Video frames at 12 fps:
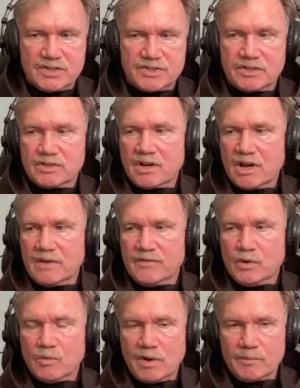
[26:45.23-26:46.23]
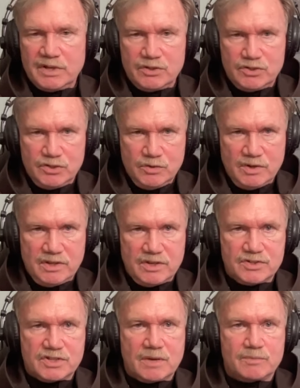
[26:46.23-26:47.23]
I said, God, if you want me to do
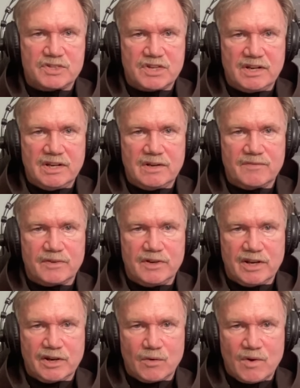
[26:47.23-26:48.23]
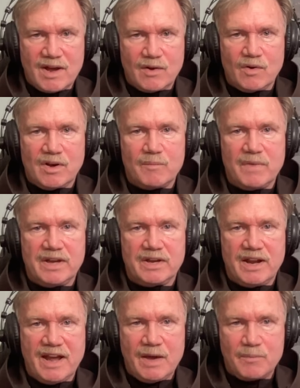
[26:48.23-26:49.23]
this, I'm signing up for Nicaragua, make
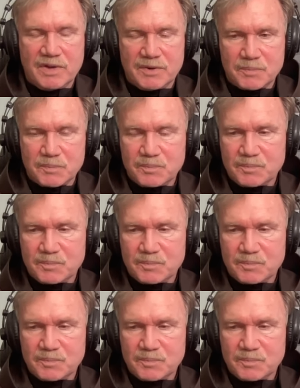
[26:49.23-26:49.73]
it happen.